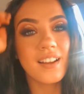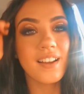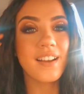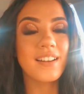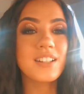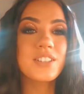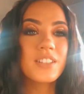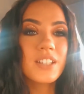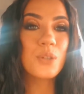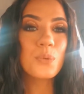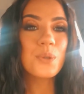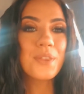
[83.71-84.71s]
and I'll see
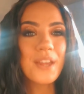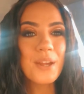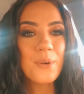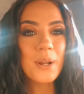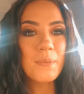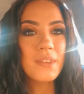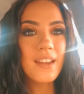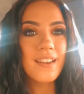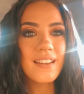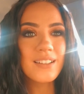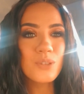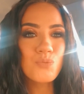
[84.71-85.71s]
you all there when I'm there.
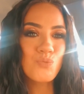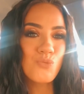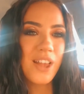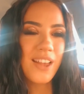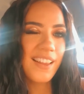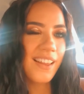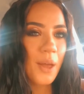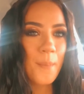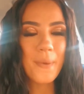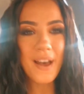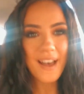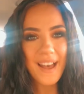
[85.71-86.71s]

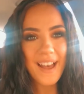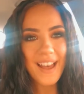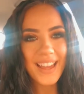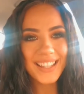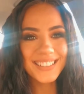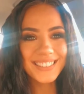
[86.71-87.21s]
Bye.